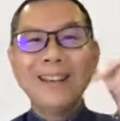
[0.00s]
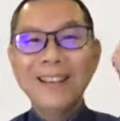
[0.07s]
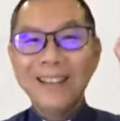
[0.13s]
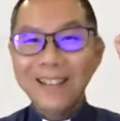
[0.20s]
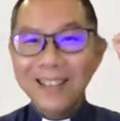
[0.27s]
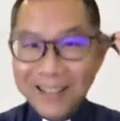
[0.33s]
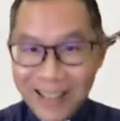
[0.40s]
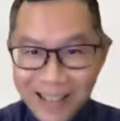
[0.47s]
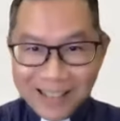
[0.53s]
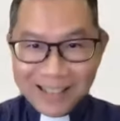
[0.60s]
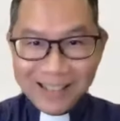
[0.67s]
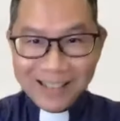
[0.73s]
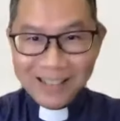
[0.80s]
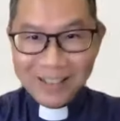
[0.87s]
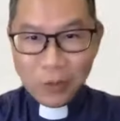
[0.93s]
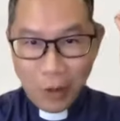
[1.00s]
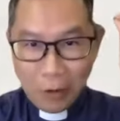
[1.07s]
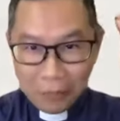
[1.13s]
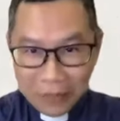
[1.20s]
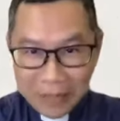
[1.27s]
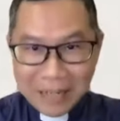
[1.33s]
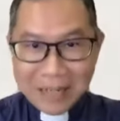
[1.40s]
Yes, you
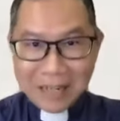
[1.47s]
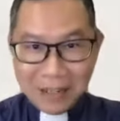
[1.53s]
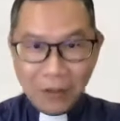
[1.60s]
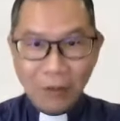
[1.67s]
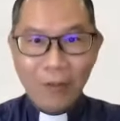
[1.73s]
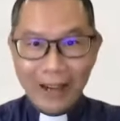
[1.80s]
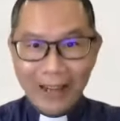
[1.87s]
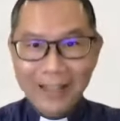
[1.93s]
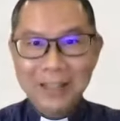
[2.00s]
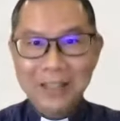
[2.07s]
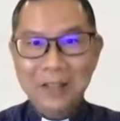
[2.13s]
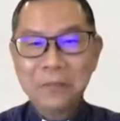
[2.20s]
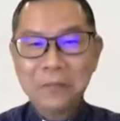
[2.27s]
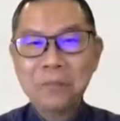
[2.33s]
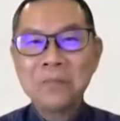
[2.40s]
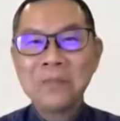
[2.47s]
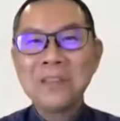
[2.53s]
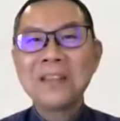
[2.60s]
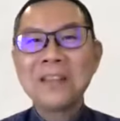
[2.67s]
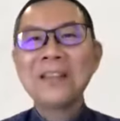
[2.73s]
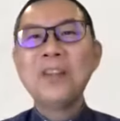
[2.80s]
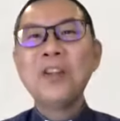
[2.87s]
have heard it correctly.
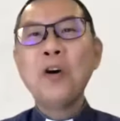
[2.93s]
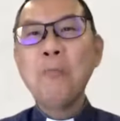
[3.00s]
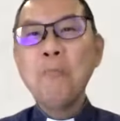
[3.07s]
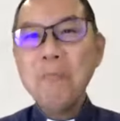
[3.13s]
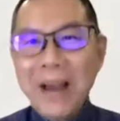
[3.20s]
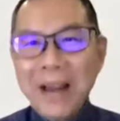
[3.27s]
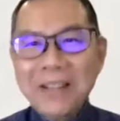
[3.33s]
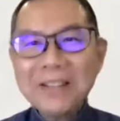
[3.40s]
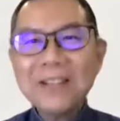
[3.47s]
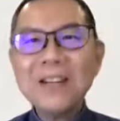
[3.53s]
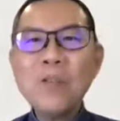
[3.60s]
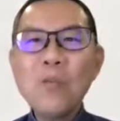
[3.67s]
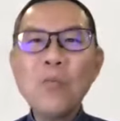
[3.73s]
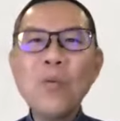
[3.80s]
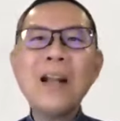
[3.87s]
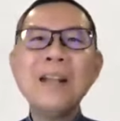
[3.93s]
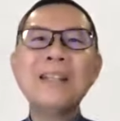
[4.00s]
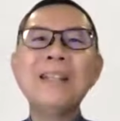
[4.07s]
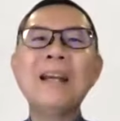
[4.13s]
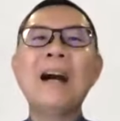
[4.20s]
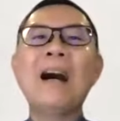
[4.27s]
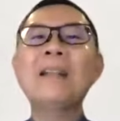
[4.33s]
No matter what
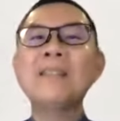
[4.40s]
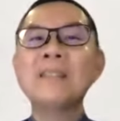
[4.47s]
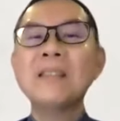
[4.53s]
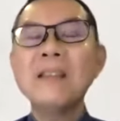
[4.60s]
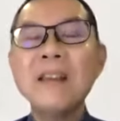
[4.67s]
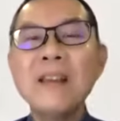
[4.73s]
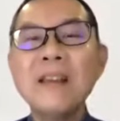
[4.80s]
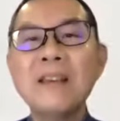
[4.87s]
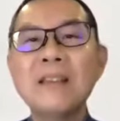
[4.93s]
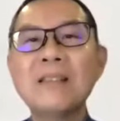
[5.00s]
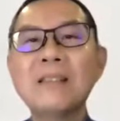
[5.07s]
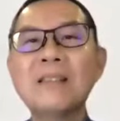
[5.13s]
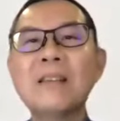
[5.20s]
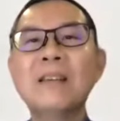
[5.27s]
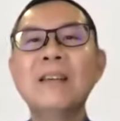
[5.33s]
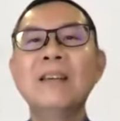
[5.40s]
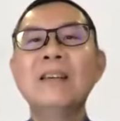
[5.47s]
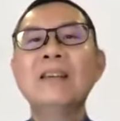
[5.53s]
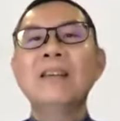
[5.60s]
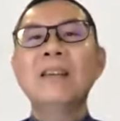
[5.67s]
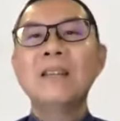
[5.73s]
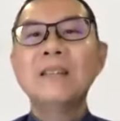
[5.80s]
the answer is,
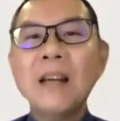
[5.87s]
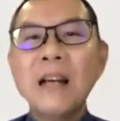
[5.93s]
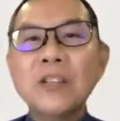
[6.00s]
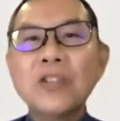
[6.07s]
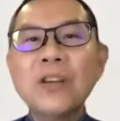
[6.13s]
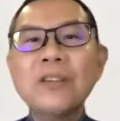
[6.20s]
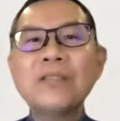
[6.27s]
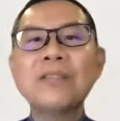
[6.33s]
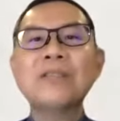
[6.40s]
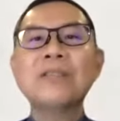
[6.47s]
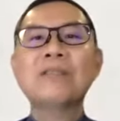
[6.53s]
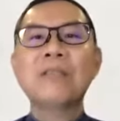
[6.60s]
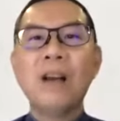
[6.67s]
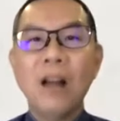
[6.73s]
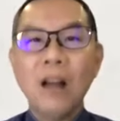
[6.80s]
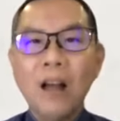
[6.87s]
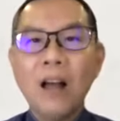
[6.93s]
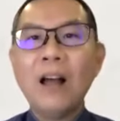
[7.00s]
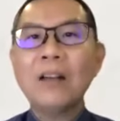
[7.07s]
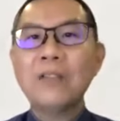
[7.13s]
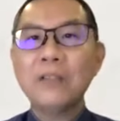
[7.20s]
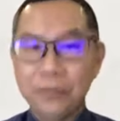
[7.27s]
it touches the
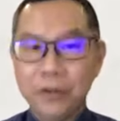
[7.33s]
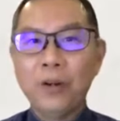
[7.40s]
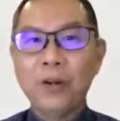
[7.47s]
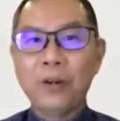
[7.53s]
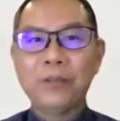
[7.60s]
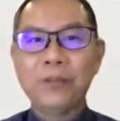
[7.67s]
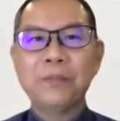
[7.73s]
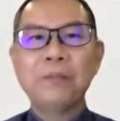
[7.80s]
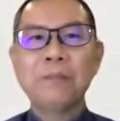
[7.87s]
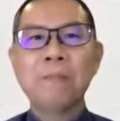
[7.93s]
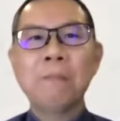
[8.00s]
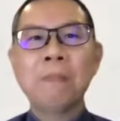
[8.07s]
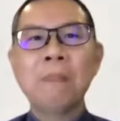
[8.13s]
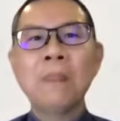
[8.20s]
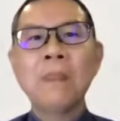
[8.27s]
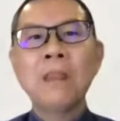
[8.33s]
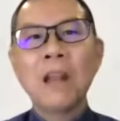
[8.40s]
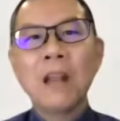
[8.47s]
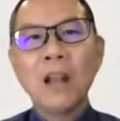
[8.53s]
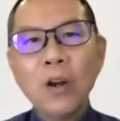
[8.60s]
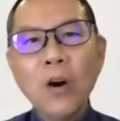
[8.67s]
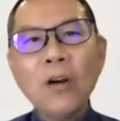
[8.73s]
heart of God.
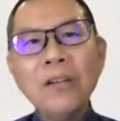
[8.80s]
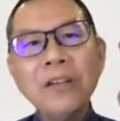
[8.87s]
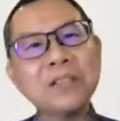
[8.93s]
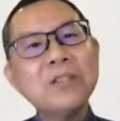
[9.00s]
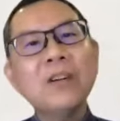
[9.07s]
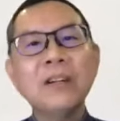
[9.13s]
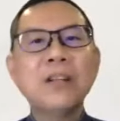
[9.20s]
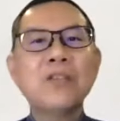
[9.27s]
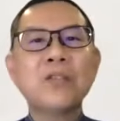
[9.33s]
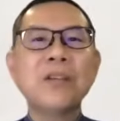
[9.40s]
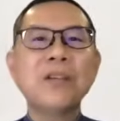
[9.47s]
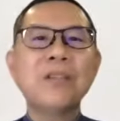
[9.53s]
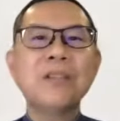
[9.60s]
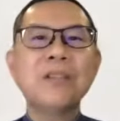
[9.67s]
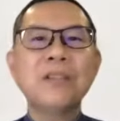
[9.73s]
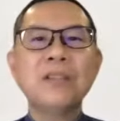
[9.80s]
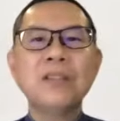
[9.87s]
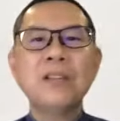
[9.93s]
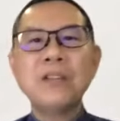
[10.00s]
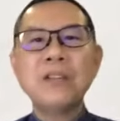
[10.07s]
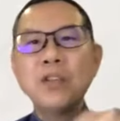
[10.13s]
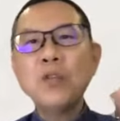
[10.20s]
God is not interested
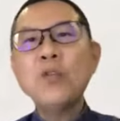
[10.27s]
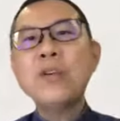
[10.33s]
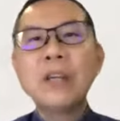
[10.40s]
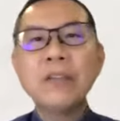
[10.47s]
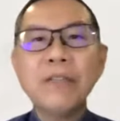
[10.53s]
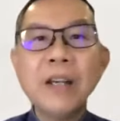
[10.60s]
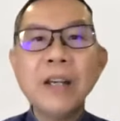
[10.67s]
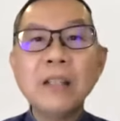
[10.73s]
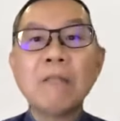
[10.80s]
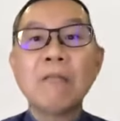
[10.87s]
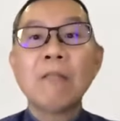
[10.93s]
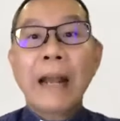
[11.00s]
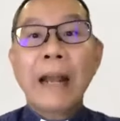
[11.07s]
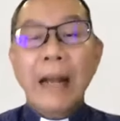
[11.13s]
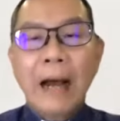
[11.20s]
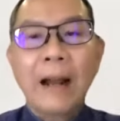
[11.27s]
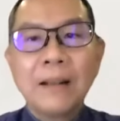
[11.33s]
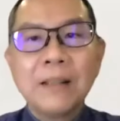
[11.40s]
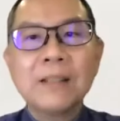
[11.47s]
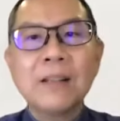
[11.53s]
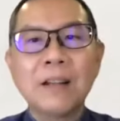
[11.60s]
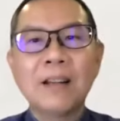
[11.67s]
in you giving the right
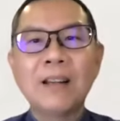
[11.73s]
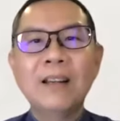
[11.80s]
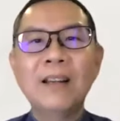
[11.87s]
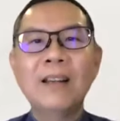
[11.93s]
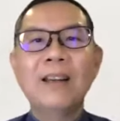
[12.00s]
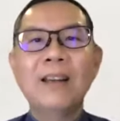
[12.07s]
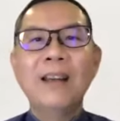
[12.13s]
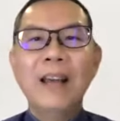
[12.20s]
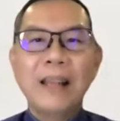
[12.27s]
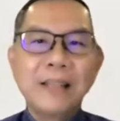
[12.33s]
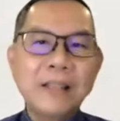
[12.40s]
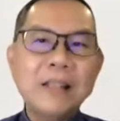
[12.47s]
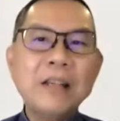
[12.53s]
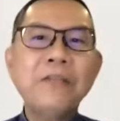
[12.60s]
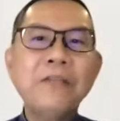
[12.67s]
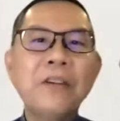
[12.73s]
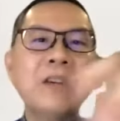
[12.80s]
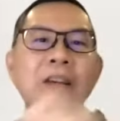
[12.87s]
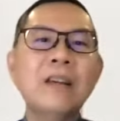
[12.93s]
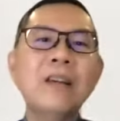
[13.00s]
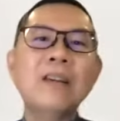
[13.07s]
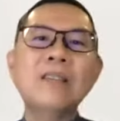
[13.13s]
answer, as if He
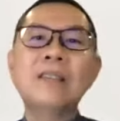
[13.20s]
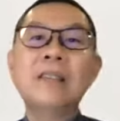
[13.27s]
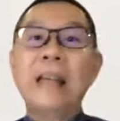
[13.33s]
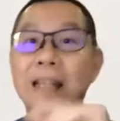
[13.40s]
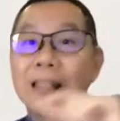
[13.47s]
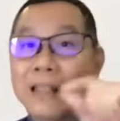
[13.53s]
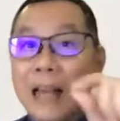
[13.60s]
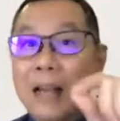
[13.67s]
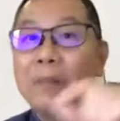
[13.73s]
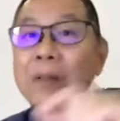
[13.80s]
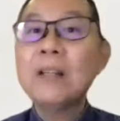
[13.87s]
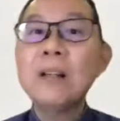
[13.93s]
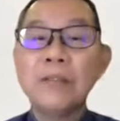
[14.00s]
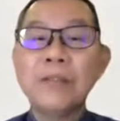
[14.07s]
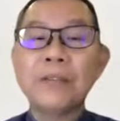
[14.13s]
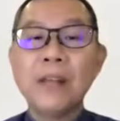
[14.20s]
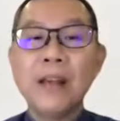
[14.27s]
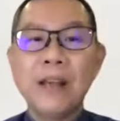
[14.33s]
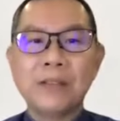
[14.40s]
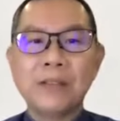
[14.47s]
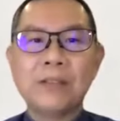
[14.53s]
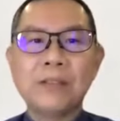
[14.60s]
is the examiner of a
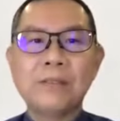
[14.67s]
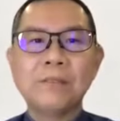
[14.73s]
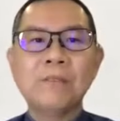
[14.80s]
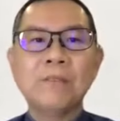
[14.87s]
test.